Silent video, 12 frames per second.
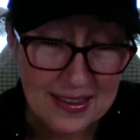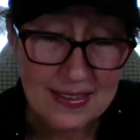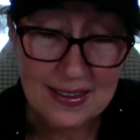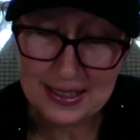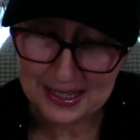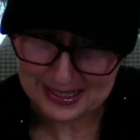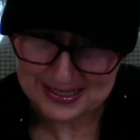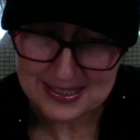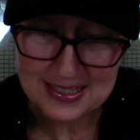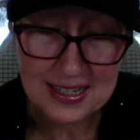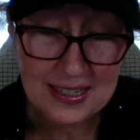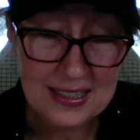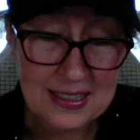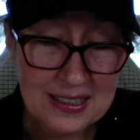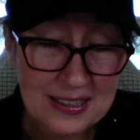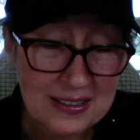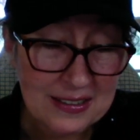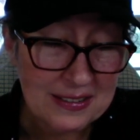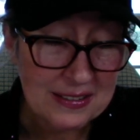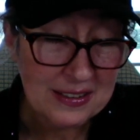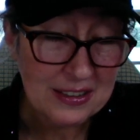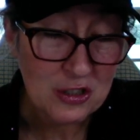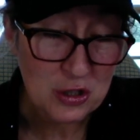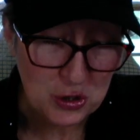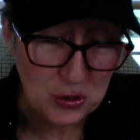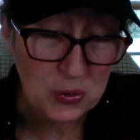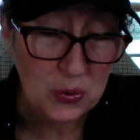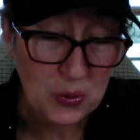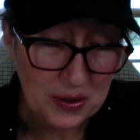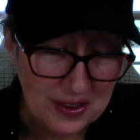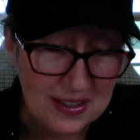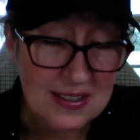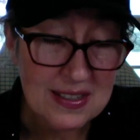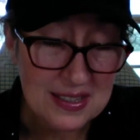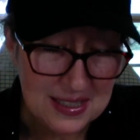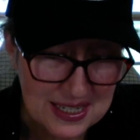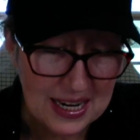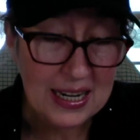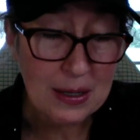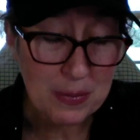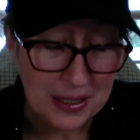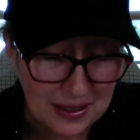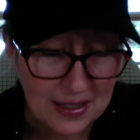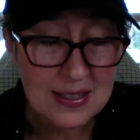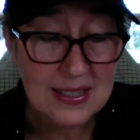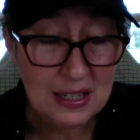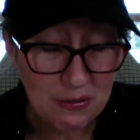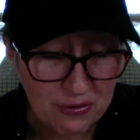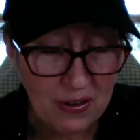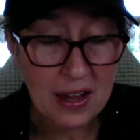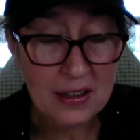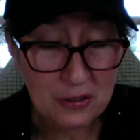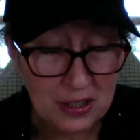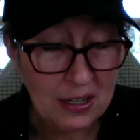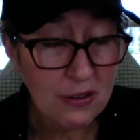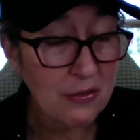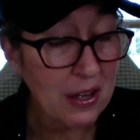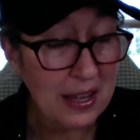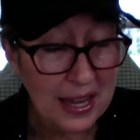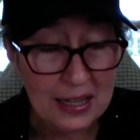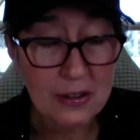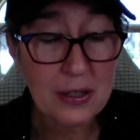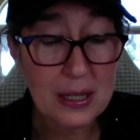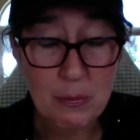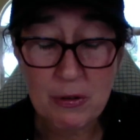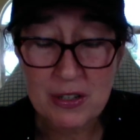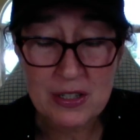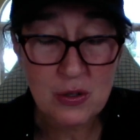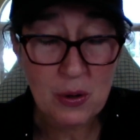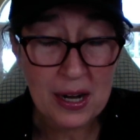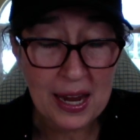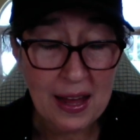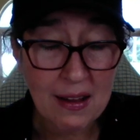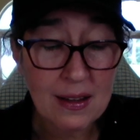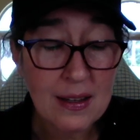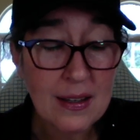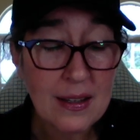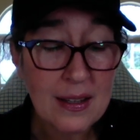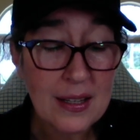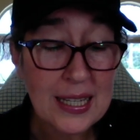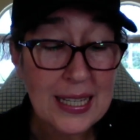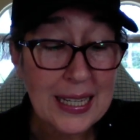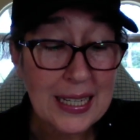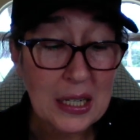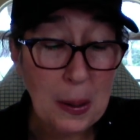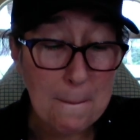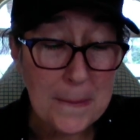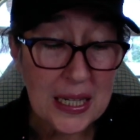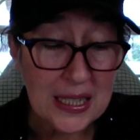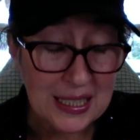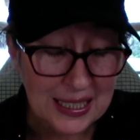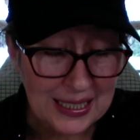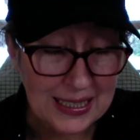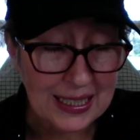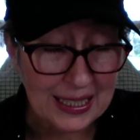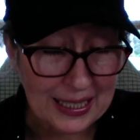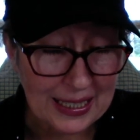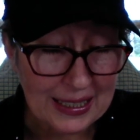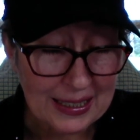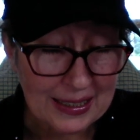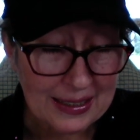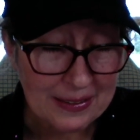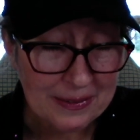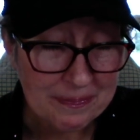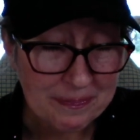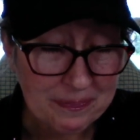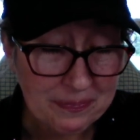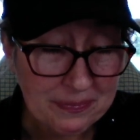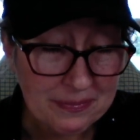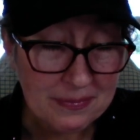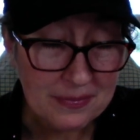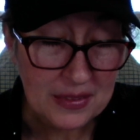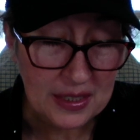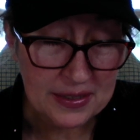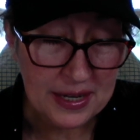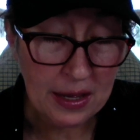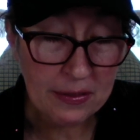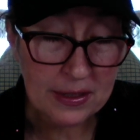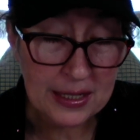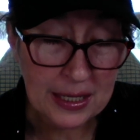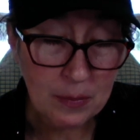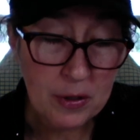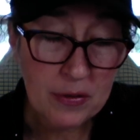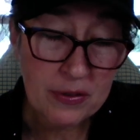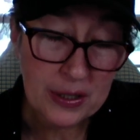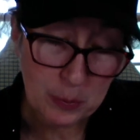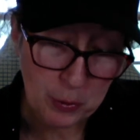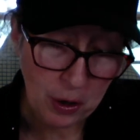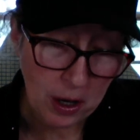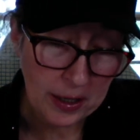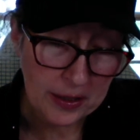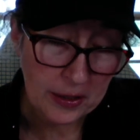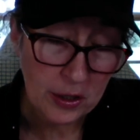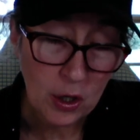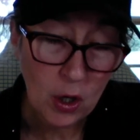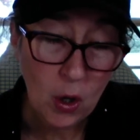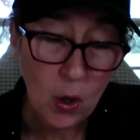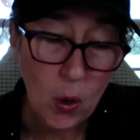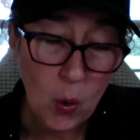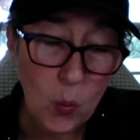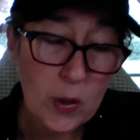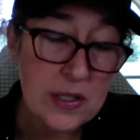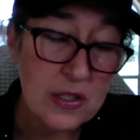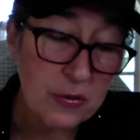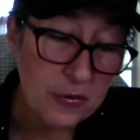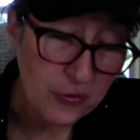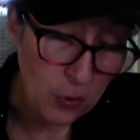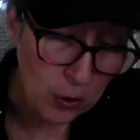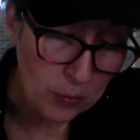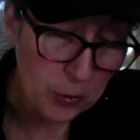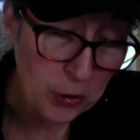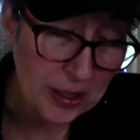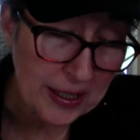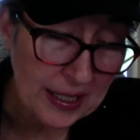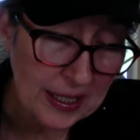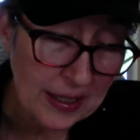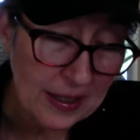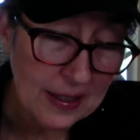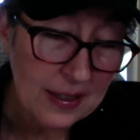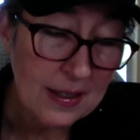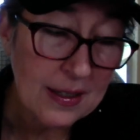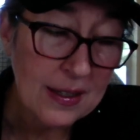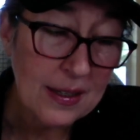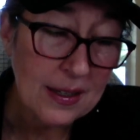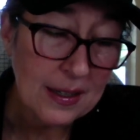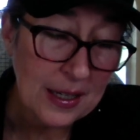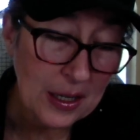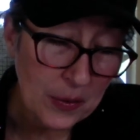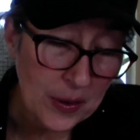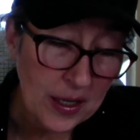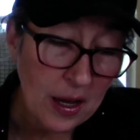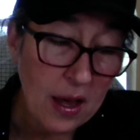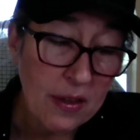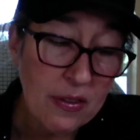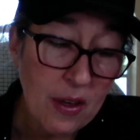the Kenizzite, to this day, because he followed Yehovah, Elohim of Israel, completely. Now the name of Hebron was formerly Kiriath